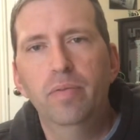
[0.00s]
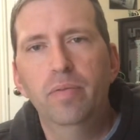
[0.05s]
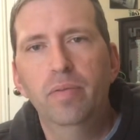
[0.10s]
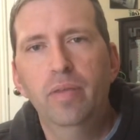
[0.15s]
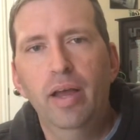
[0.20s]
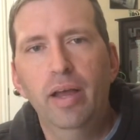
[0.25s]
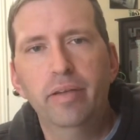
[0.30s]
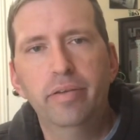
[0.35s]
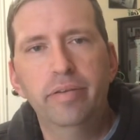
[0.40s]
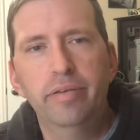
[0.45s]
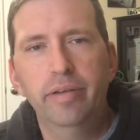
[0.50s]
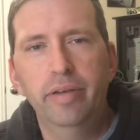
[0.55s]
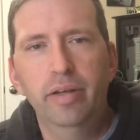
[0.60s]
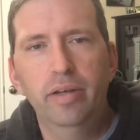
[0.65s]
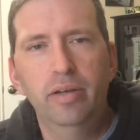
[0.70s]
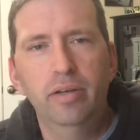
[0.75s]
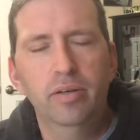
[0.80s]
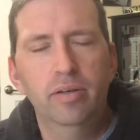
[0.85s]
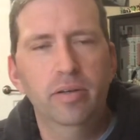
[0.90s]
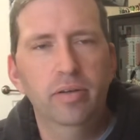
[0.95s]
that
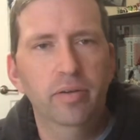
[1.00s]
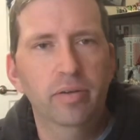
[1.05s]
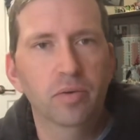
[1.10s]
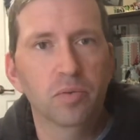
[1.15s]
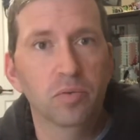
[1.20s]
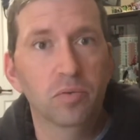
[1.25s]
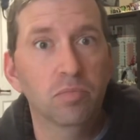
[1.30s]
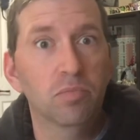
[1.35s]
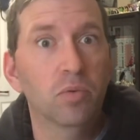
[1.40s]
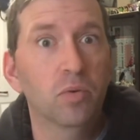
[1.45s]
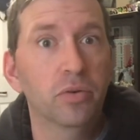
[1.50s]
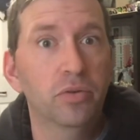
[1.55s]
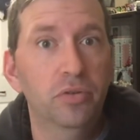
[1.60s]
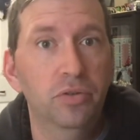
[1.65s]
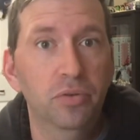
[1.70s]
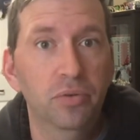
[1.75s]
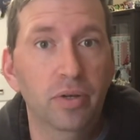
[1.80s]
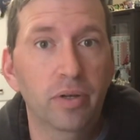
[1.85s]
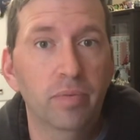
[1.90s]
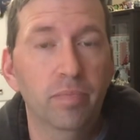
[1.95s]
scene, there was more to
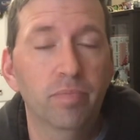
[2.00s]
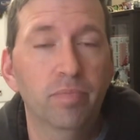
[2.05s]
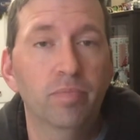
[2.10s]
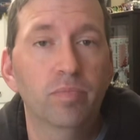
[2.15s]
it,